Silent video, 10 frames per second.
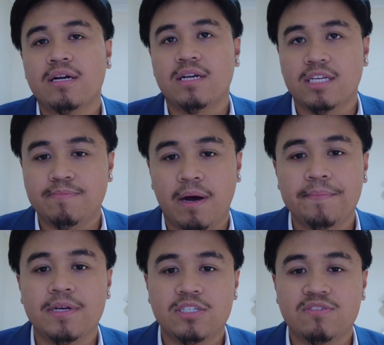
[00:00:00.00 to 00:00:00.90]
is
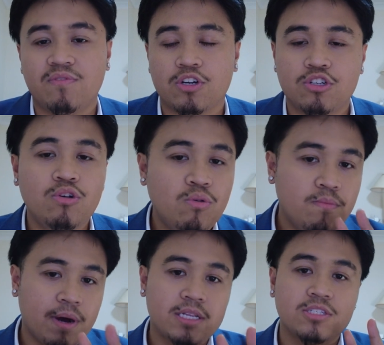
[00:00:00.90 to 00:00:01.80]
published for 2
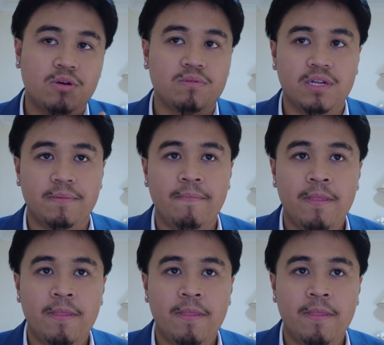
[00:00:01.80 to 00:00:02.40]
months only.